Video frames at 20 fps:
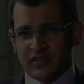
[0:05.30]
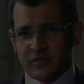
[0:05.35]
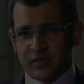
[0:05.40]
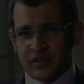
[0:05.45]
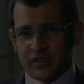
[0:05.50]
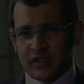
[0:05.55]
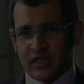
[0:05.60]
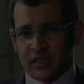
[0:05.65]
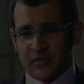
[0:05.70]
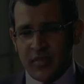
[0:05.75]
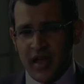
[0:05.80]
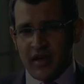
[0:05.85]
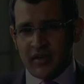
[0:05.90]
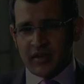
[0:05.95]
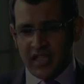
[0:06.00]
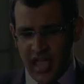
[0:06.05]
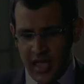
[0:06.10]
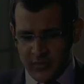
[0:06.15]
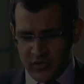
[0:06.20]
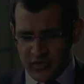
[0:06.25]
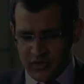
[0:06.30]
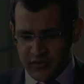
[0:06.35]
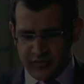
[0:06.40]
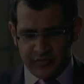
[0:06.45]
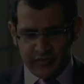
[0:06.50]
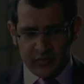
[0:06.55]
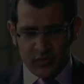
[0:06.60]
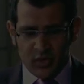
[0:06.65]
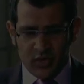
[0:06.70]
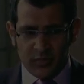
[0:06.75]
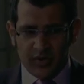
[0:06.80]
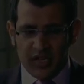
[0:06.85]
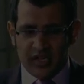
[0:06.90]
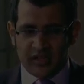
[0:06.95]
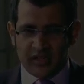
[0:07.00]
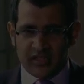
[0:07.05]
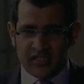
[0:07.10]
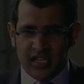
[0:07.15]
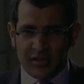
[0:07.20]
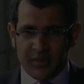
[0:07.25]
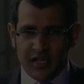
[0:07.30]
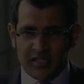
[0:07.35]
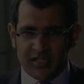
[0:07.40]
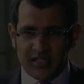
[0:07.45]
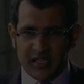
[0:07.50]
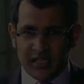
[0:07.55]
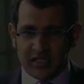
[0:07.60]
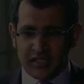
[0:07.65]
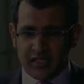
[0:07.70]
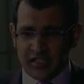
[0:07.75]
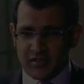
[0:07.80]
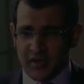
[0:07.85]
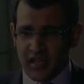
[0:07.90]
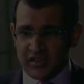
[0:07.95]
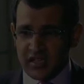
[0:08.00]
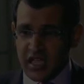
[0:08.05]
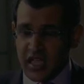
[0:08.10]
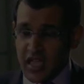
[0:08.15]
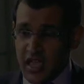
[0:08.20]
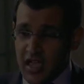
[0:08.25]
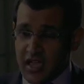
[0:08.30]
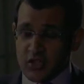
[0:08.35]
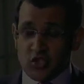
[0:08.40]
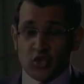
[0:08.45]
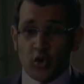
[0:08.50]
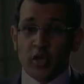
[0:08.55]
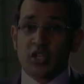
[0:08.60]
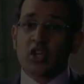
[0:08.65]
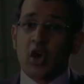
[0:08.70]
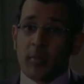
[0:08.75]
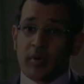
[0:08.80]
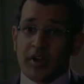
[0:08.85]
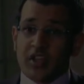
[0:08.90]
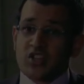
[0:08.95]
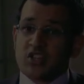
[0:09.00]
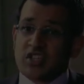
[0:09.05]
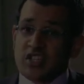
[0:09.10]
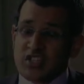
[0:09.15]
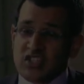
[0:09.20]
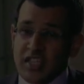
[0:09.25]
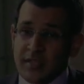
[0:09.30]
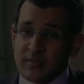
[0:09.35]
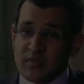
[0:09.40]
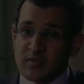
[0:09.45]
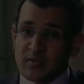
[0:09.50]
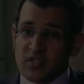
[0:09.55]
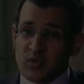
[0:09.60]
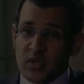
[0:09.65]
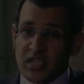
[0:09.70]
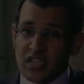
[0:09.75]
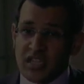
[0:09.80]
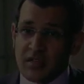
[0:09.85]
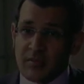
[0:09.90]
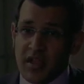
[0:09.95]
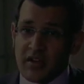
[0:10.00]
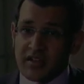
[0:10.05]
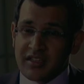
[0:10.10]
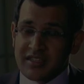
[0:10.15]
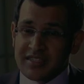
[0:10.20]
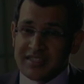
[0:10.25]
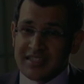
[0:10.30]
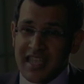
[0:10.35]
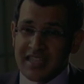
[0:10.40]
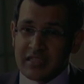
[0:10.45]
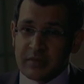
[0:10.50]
with the apparent capture of Mullah Brother, the Taliban's second-in-command, joint operation, it seems, between the Americans and the